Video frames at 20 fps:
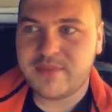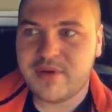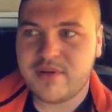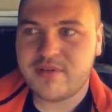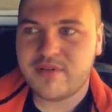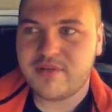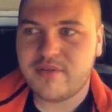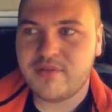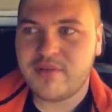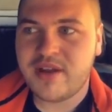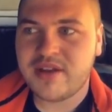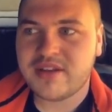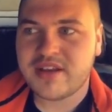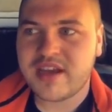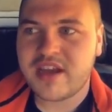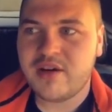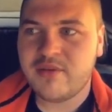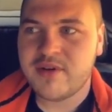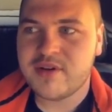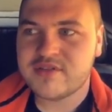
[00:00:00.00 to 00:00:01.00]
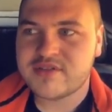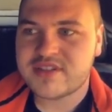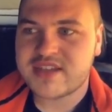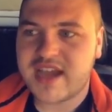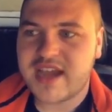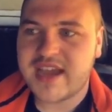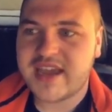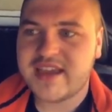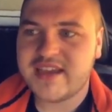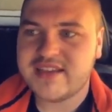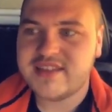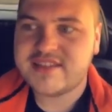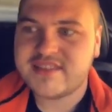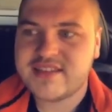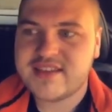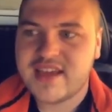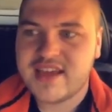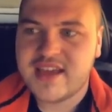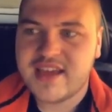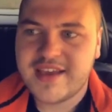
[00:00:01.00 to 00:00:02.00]
But one thing I will say
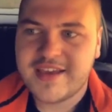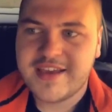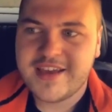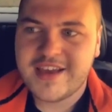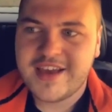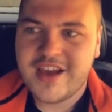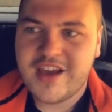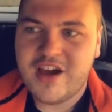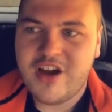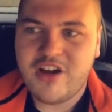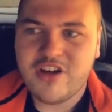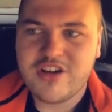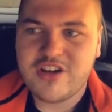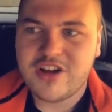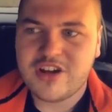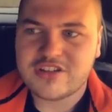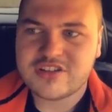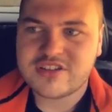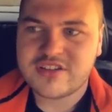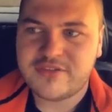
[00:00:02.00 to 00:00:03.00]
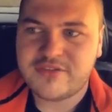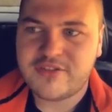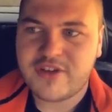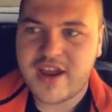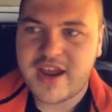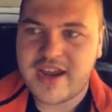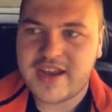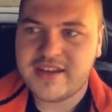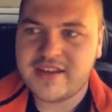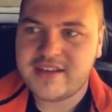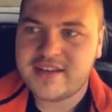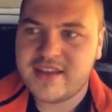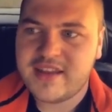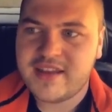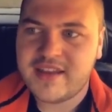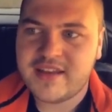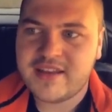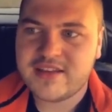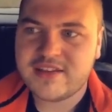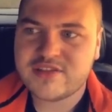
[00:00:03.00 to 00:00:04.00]
is I lost a friend
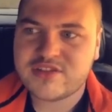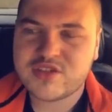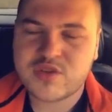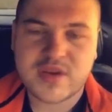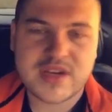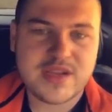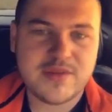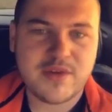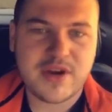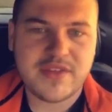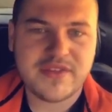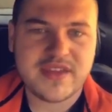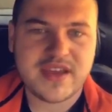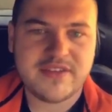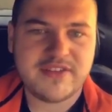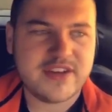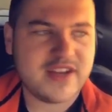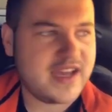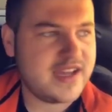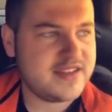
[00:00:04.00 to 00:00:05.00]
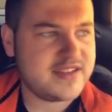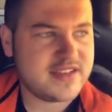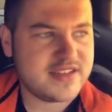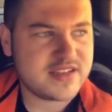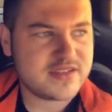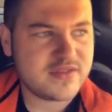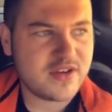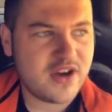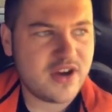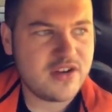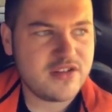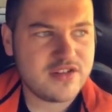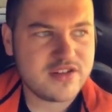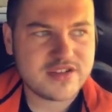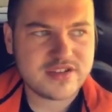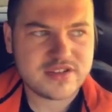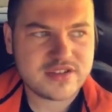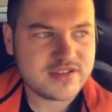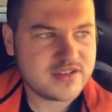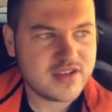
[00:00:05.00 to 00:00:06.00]
that was 21 the other day to this
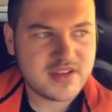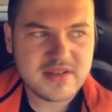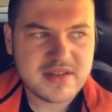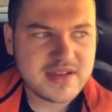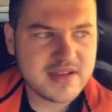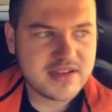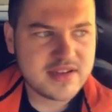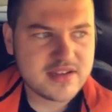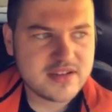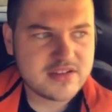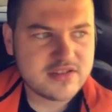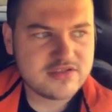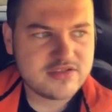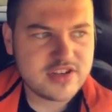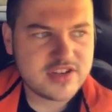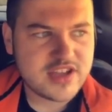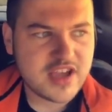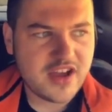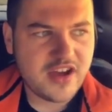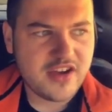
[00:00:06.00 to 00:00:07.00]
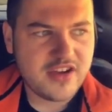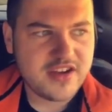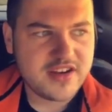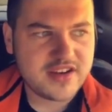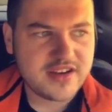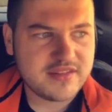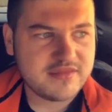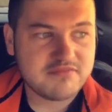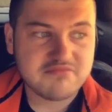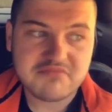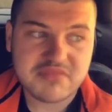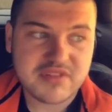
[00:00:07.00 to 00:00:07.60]
virus. She died, and